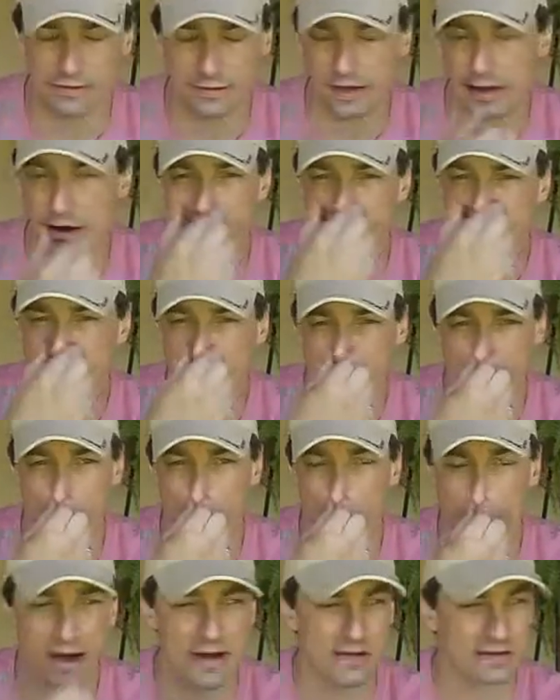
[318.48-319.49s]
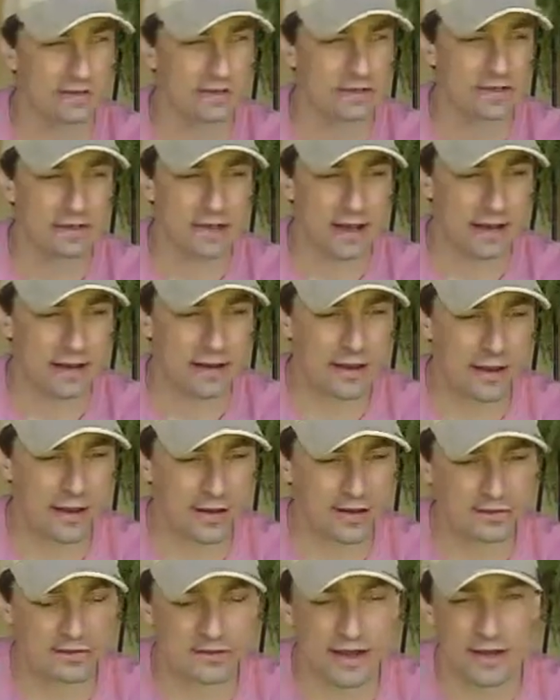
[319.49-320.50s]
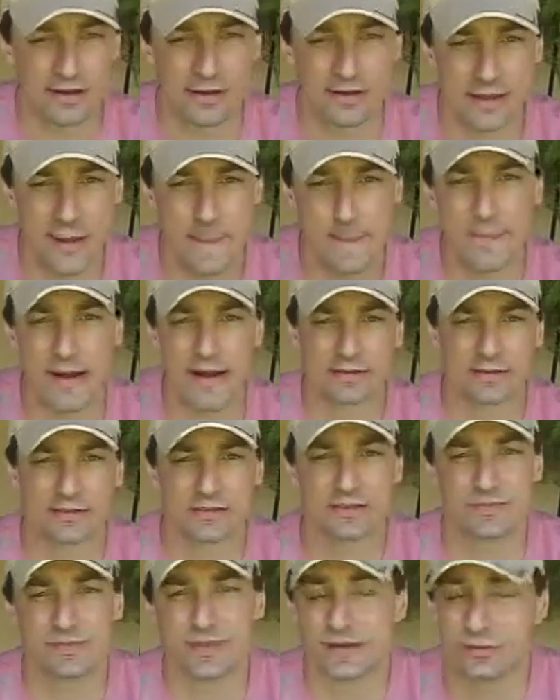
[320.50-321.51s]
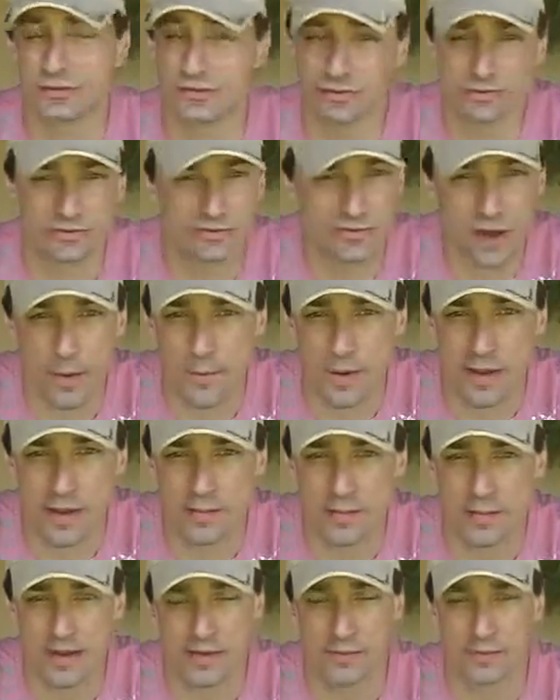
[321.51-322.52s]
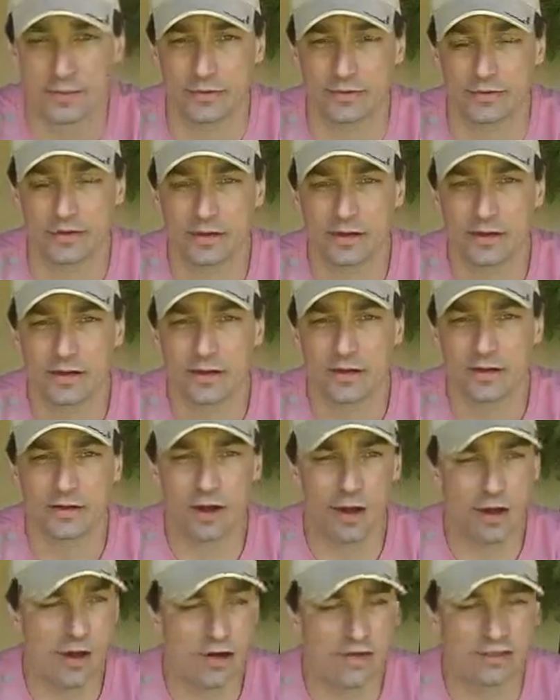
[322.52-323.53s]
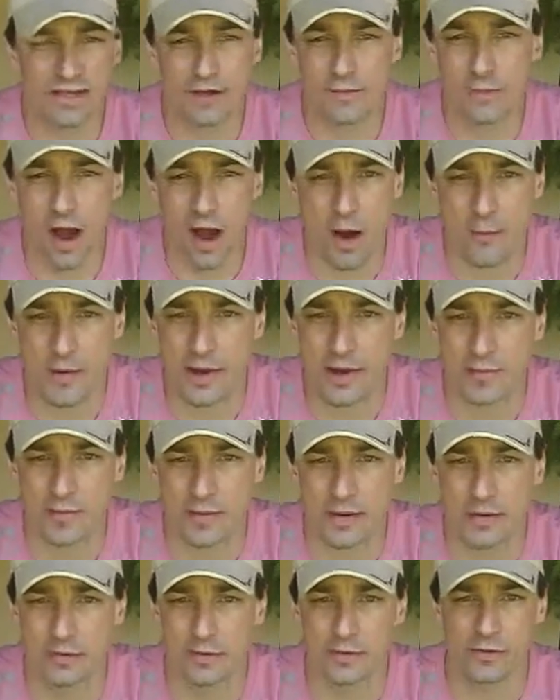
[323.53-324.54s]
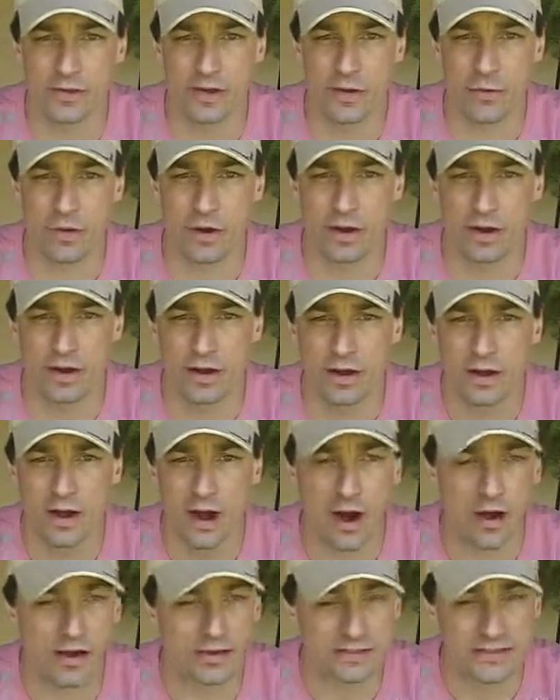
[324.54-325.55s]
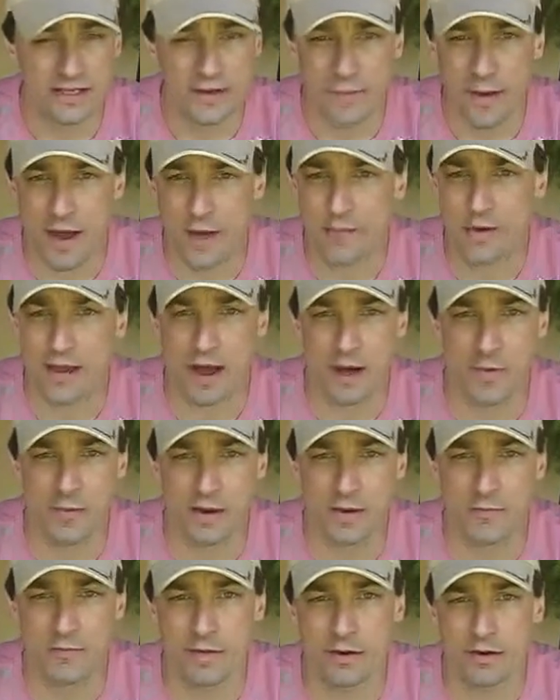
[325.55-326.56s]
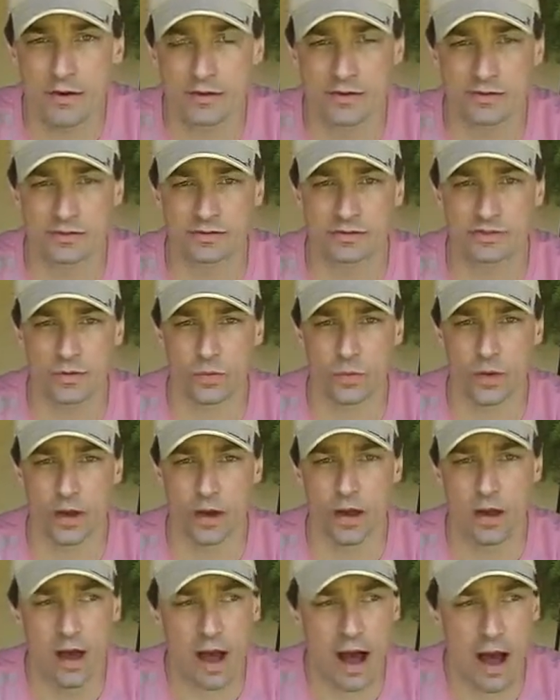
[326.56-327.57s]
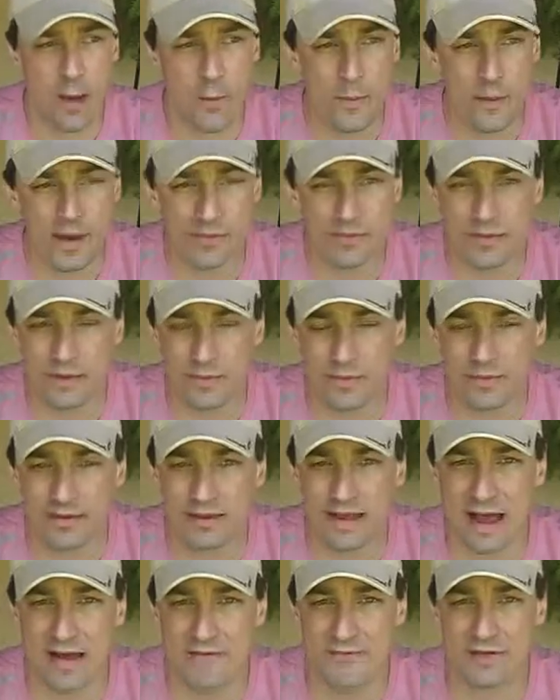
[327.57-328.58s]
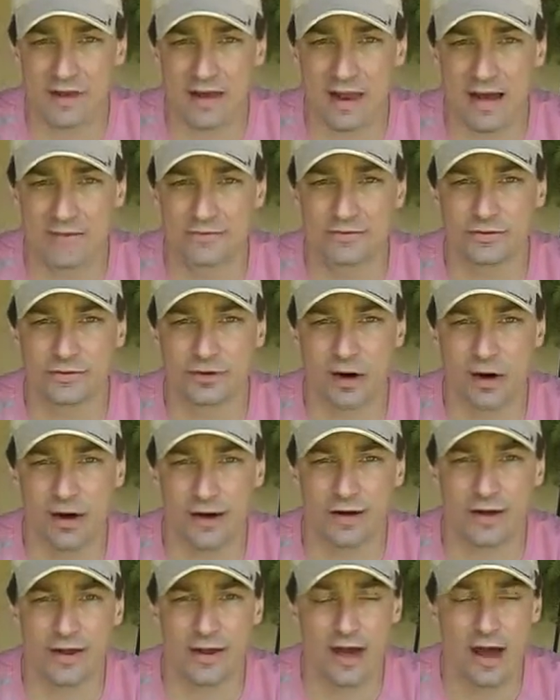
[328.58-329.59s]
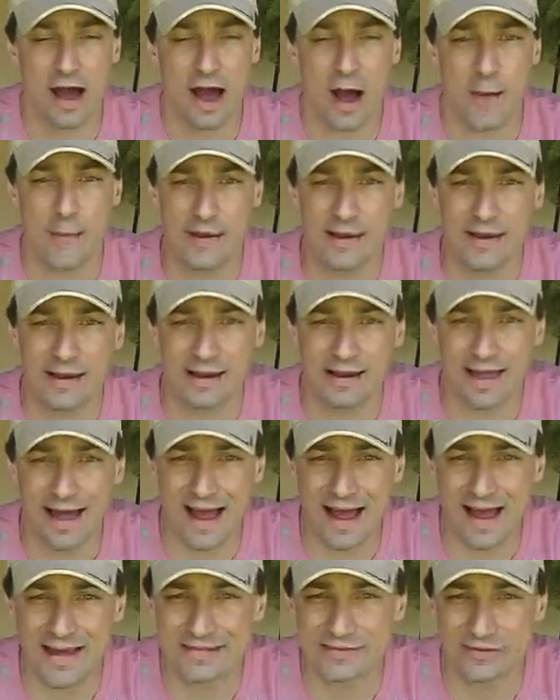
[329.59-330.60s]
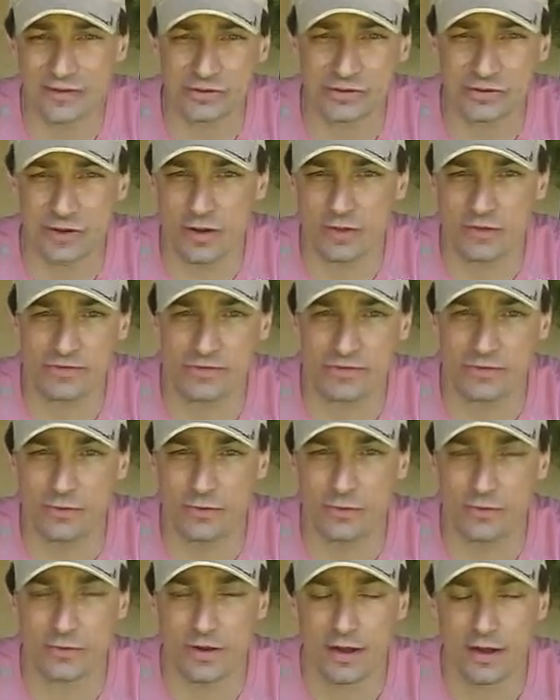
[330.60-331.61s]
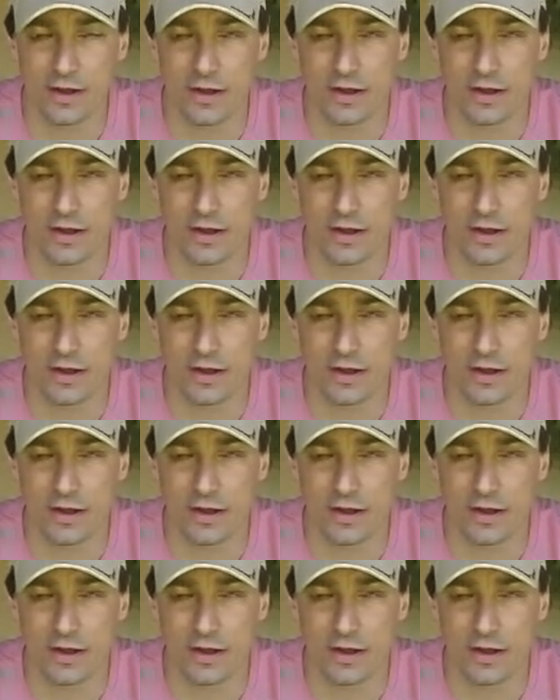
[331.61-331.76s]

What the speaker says: talk about, cannot impact and speak to so many people. Don't ask him how many people there were. Ask him maybe how many miracles there were. How many people gave their life to God. How many lives are transformed.